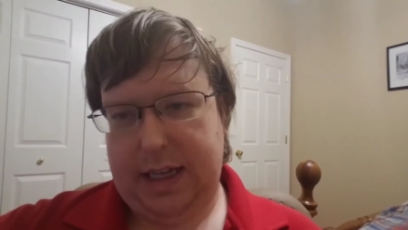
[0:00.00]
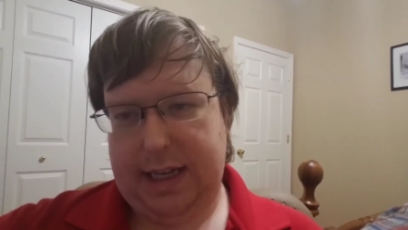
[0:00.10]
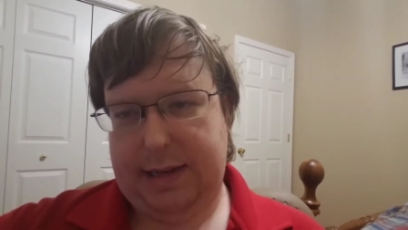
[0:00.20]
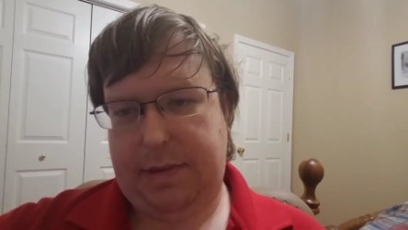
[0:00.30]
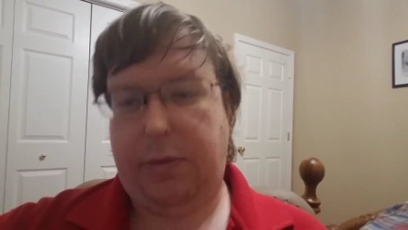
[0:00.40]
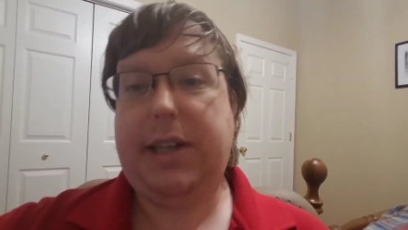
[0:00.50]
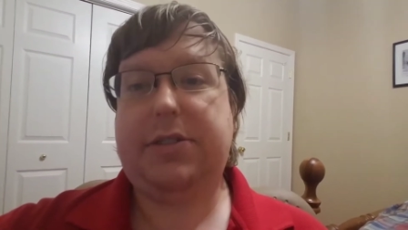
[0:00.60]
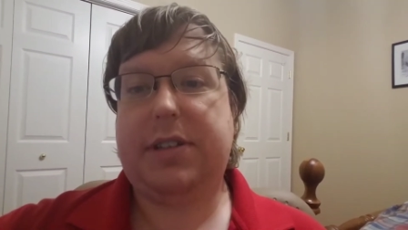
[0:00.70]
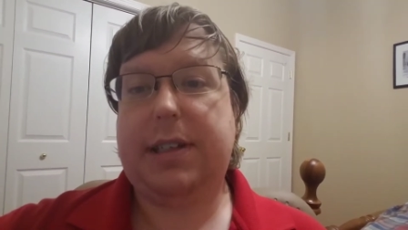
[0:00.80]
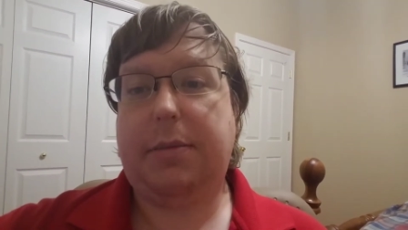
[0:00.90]
And my
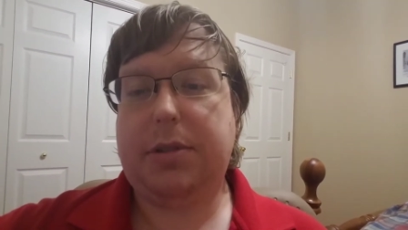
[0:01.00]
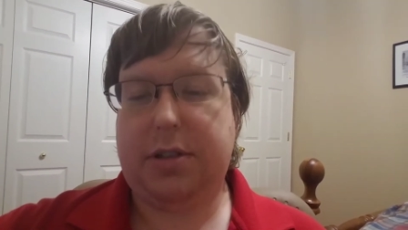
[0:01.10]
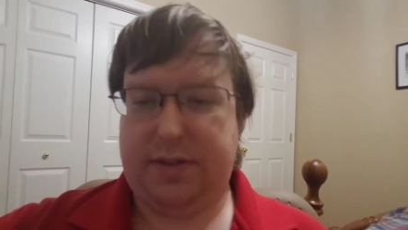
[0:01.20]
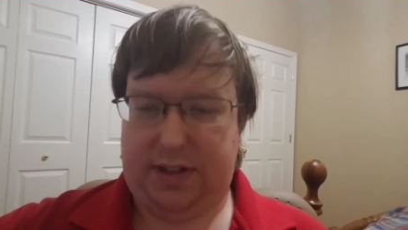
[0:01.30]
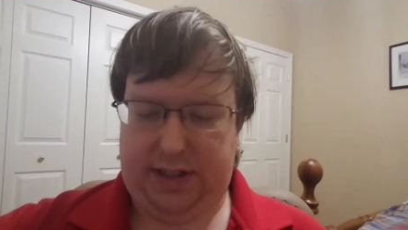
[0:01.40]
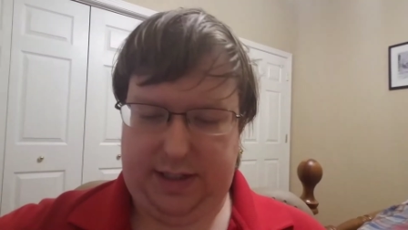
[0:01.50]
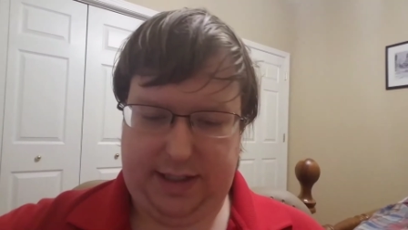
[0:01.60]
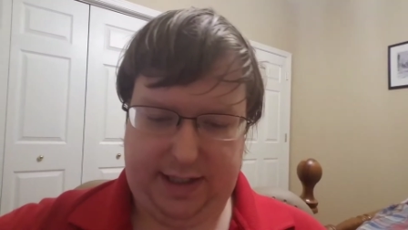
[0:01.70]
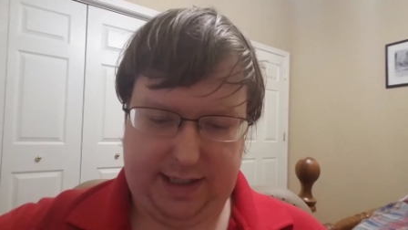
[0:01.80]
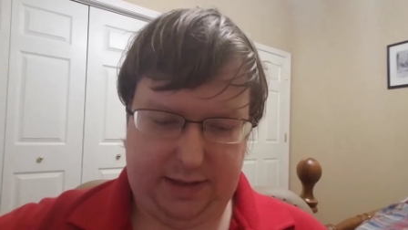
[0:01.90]
waitress comes over and
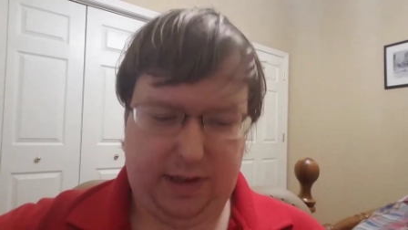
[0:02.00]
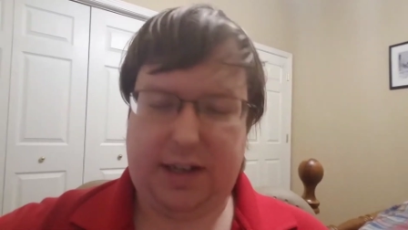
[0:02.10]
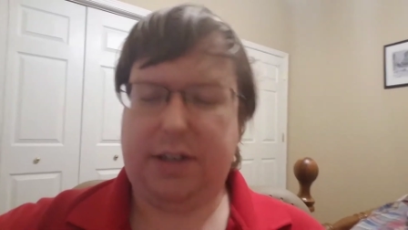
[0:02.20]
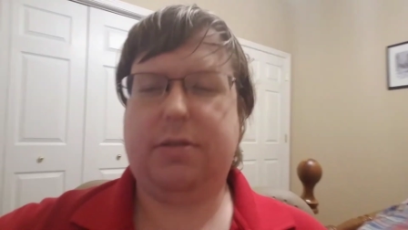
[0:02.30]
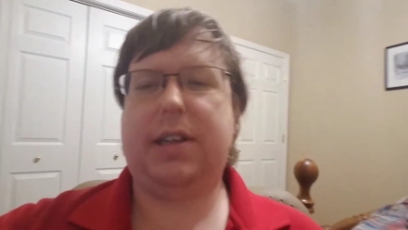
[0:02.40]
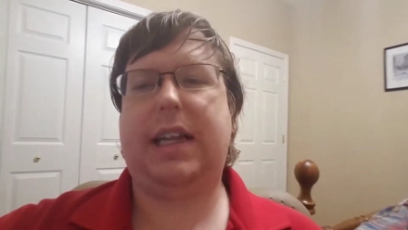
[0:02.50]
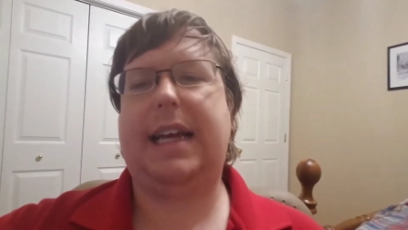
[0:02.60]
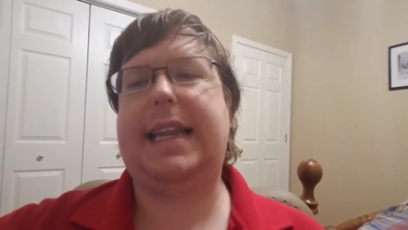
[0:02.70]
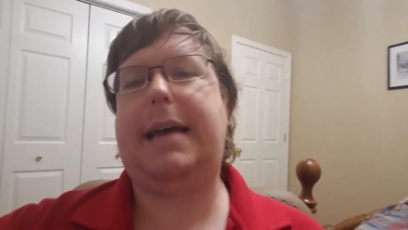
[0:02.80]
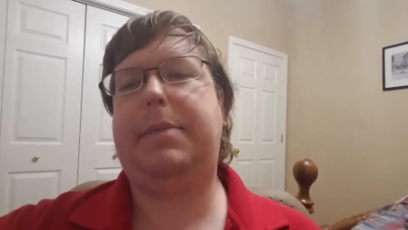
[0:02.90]
she says, wow, you really
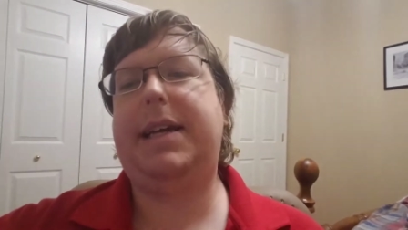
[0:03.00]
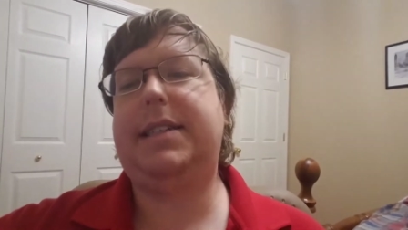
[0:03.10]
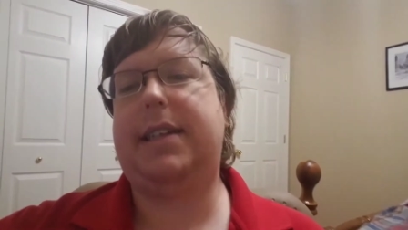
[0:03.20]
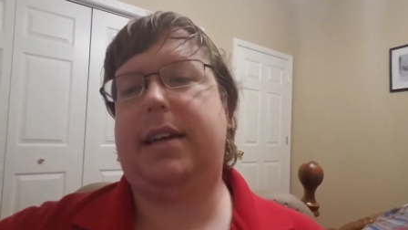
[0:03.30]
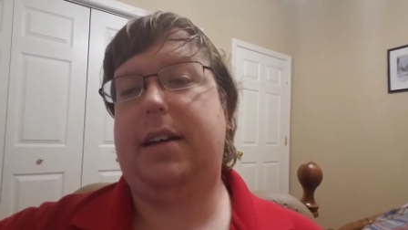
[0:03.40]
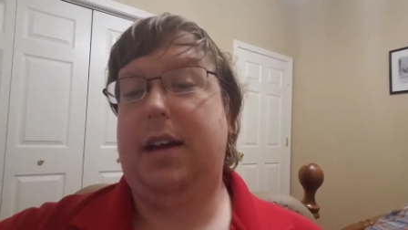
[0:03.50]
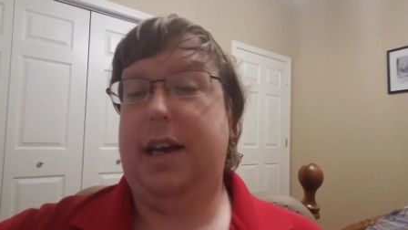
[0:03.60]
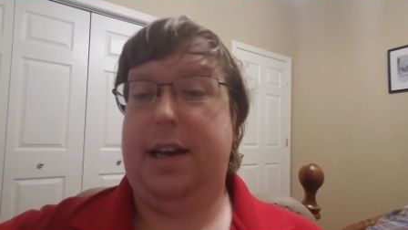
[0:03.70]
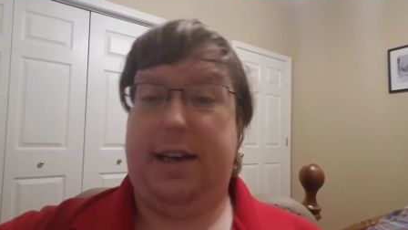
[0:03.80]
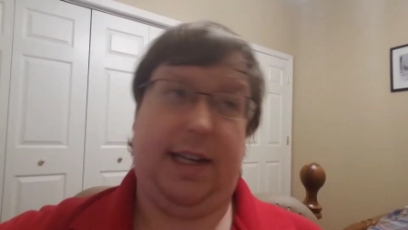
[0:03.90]
like that pizza.
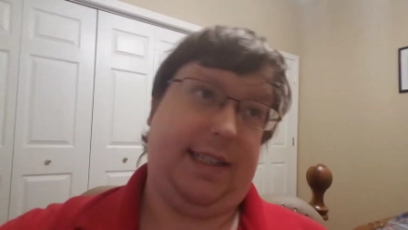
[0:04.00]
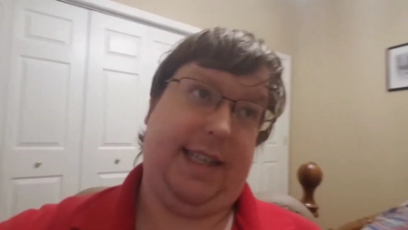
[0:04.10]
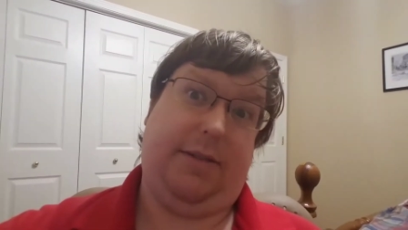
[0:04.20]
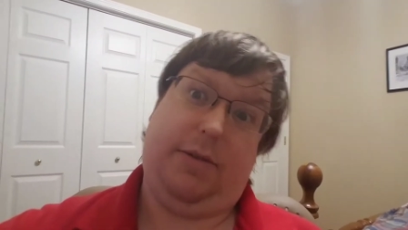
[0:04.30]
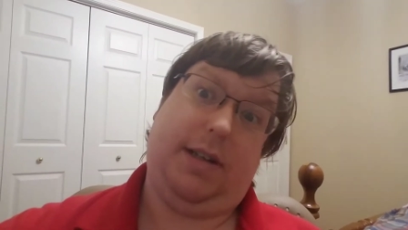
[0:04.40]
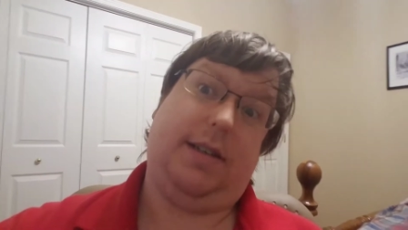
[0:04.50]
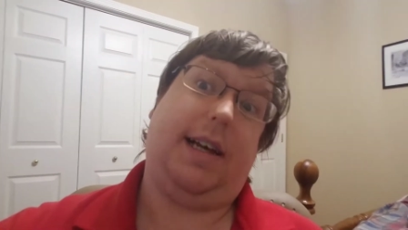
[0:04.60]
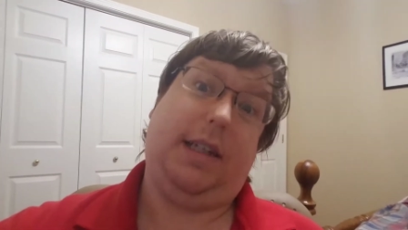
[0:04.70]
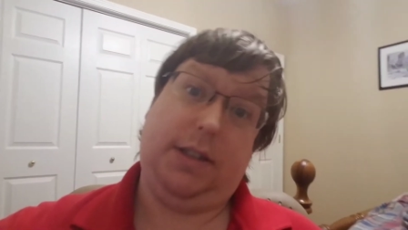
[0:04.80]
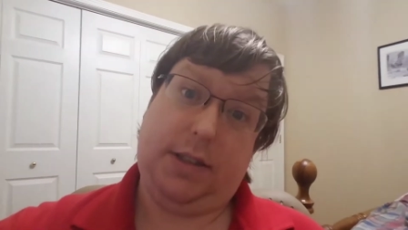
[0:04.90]
And I say, well,
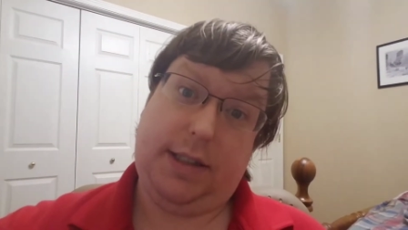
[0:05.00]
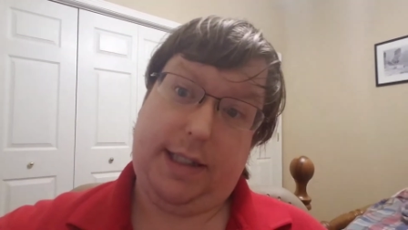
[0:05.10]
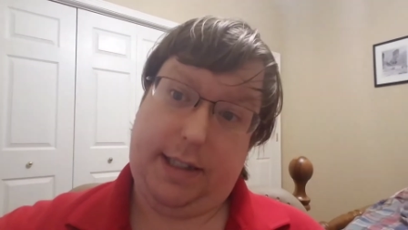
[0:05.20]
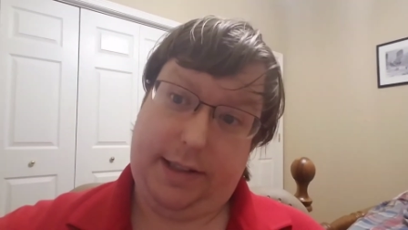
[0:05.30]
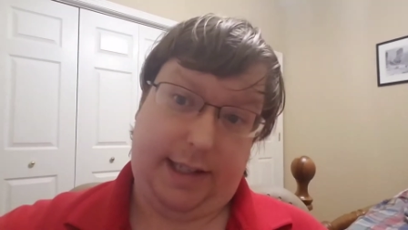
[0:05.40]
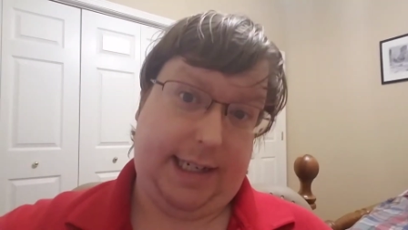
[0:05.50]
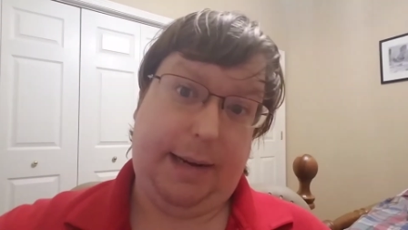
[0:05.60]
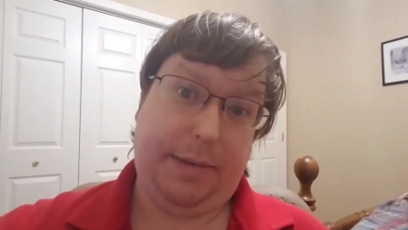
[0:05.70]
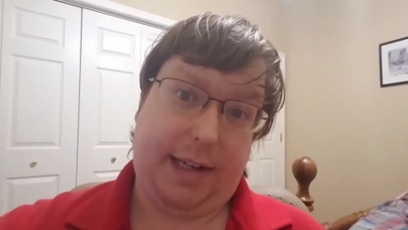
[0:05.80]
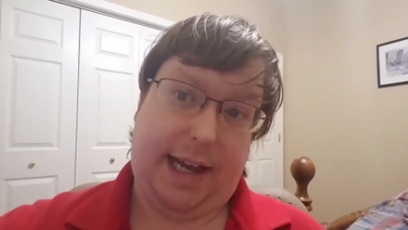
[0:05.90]
I should. They
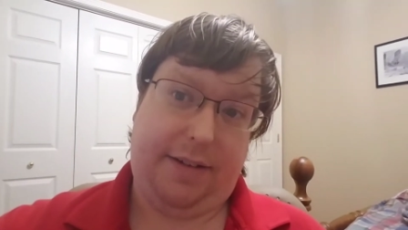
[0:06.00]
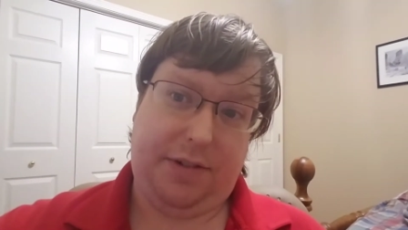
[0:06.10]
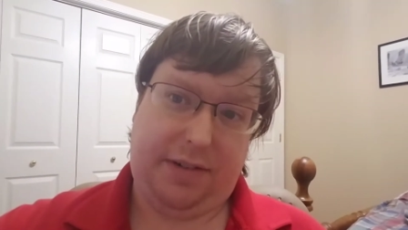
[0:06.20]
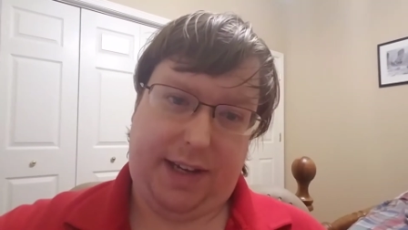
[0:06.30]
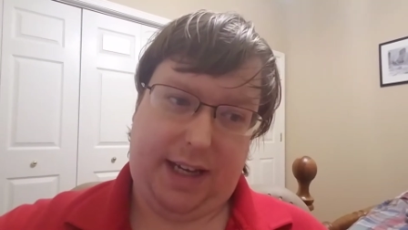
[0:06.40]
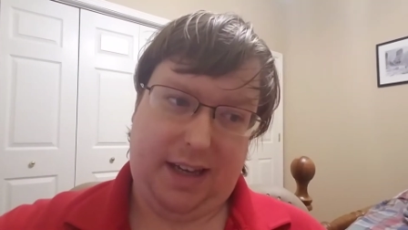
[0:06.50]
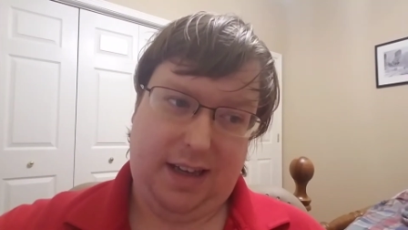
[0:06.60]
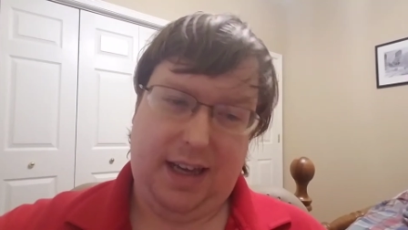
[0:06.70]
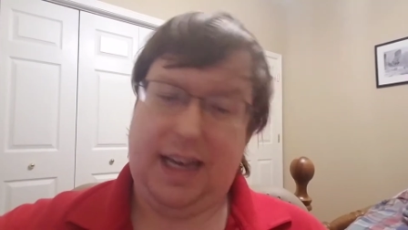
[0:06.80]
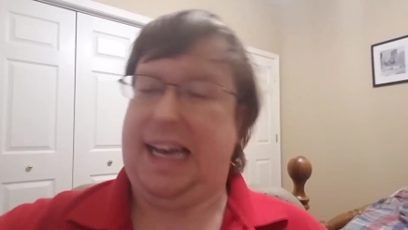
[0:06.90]
named it after me.
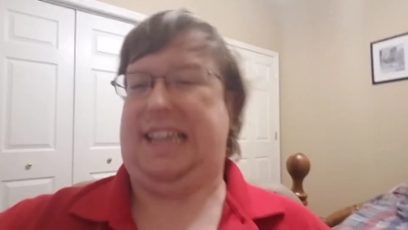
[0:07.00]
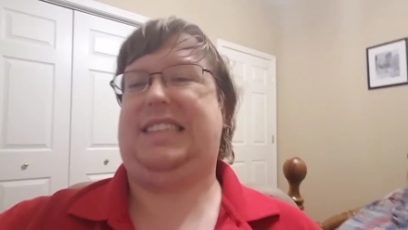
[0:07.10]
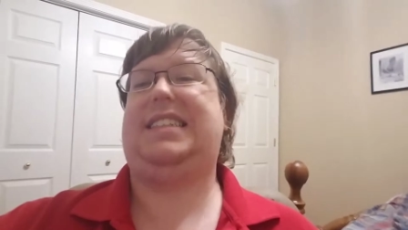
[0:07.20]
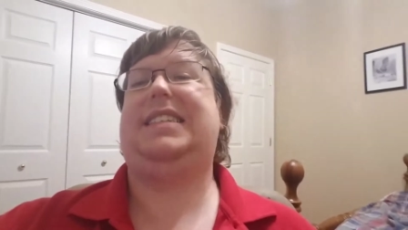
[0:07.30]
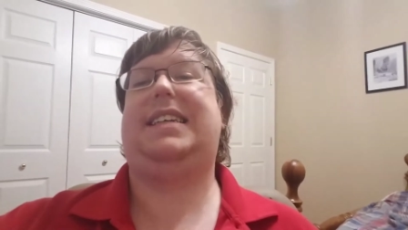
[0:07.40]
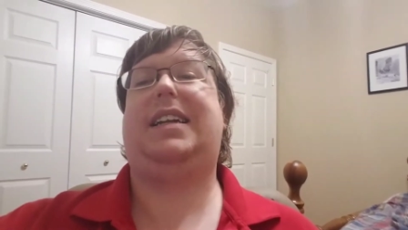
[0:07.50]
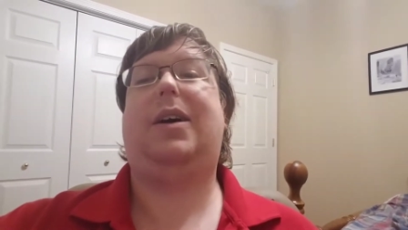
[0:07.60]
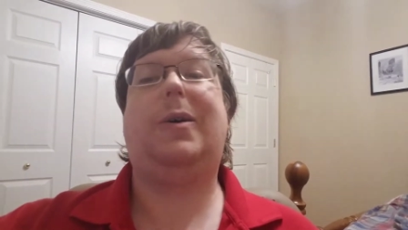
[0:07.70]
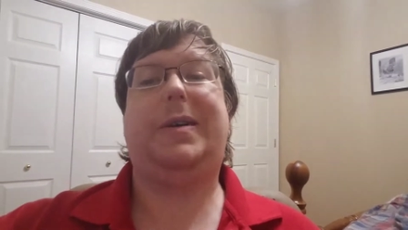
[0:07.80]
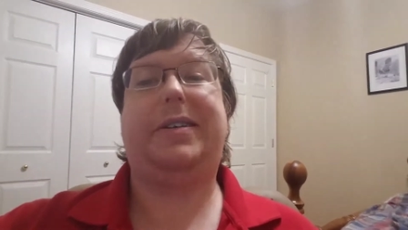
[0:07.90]
And she said,
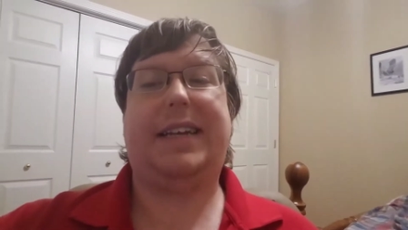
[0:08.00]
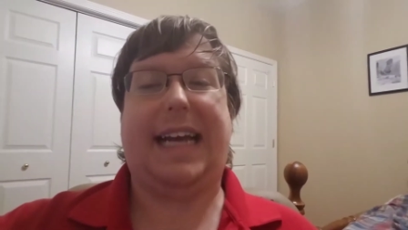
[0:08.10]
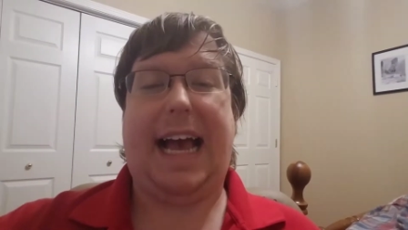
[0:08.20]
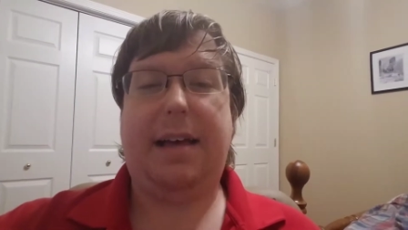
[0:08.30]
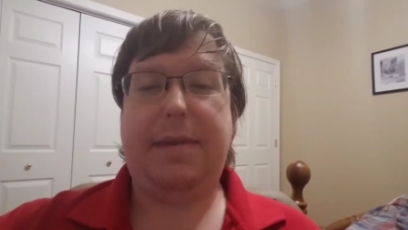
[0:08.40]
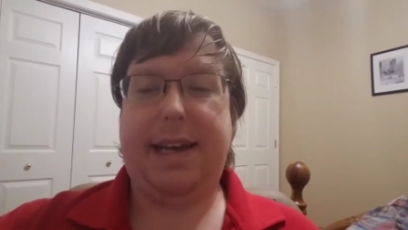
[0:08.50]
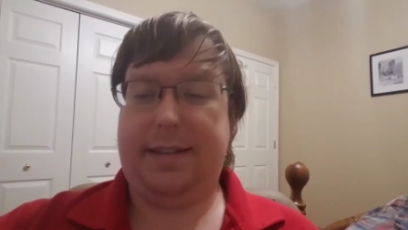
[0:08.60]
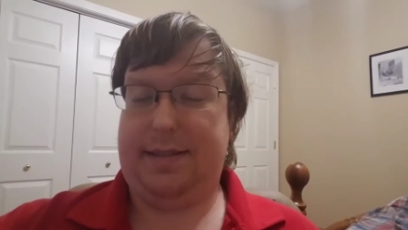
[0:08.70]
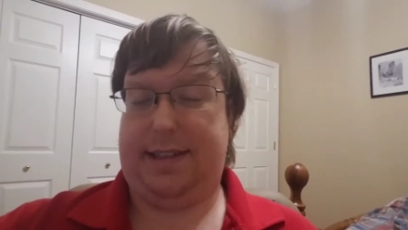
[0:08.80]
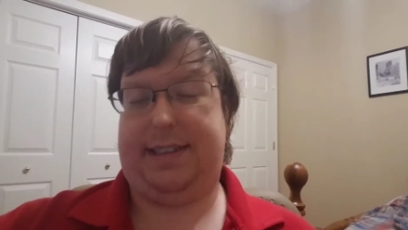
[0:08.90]
oh, you're the cat
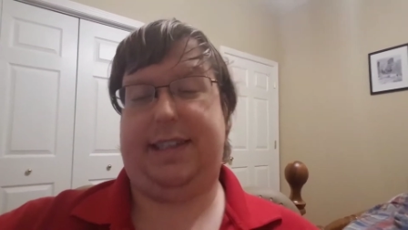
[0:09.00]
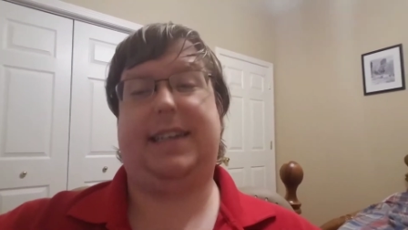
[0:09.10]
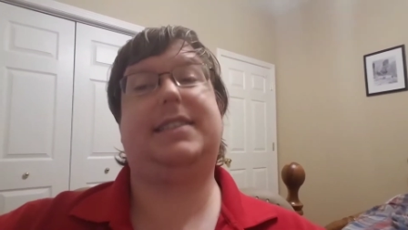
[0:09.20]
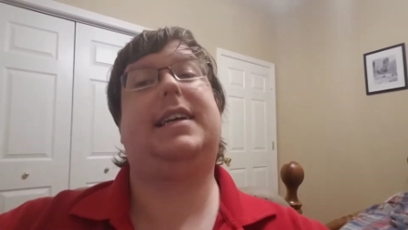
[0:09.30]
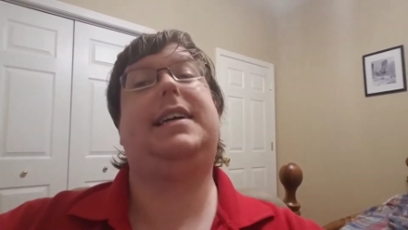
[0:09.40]
man? And I said, yes, I